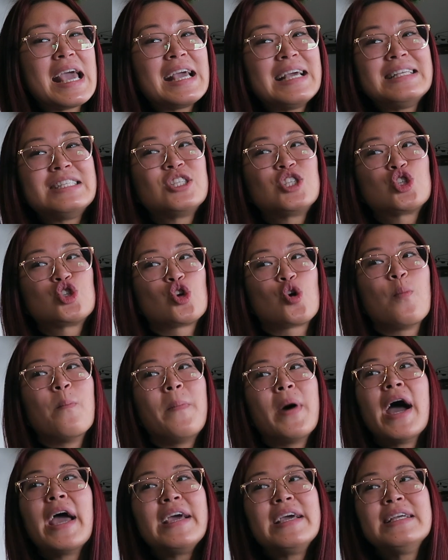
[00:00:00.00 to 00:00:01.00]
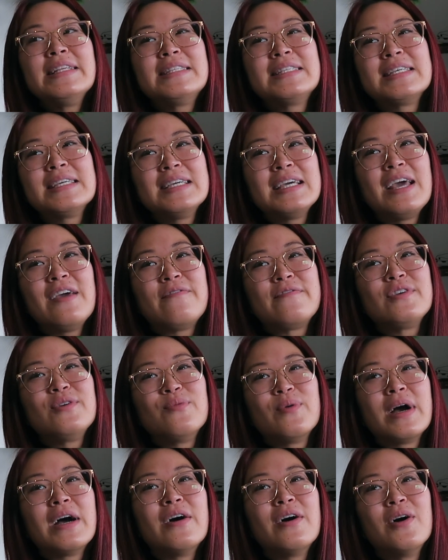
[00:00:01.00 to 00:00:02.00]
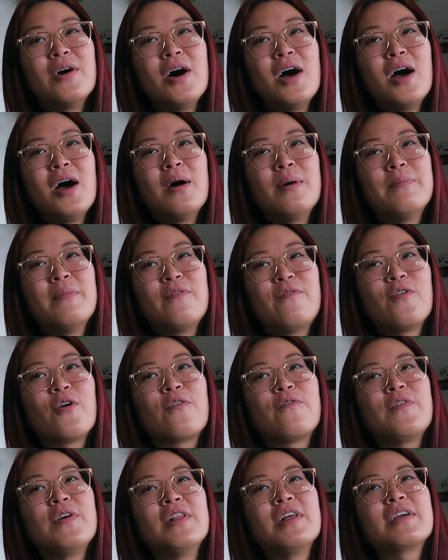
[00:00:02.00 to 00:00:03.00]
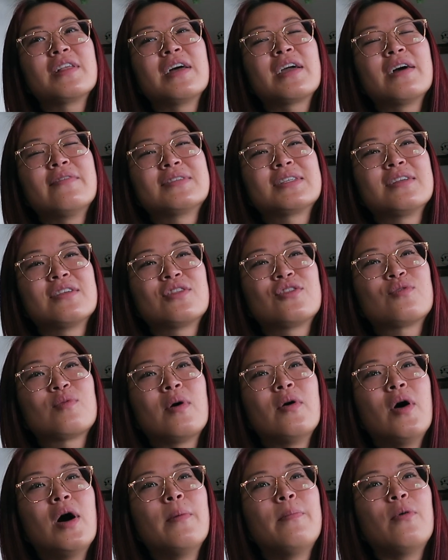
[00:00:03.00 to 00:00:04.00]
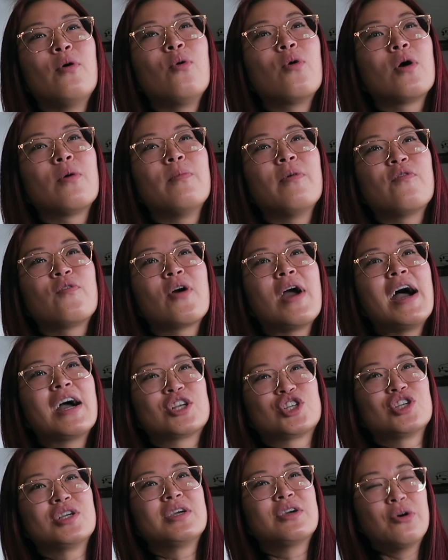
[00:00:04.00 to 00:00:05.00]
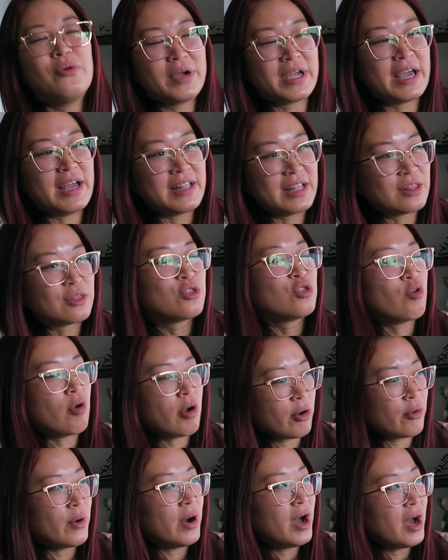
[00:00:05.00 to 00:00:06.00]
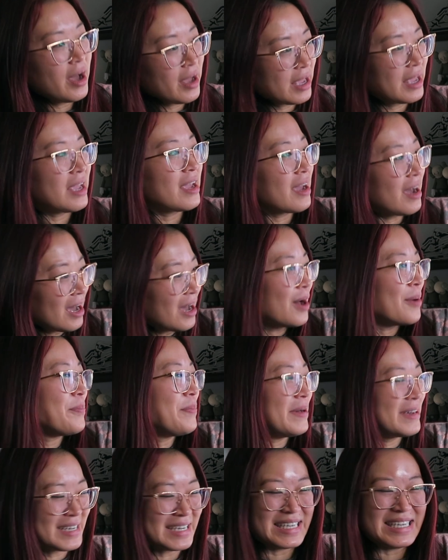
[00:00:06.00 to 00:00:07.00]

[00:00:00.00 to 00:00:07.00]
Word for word: taster bite, if you will, before feeling like I was gonna throw up or before actually going ahead and throwing up.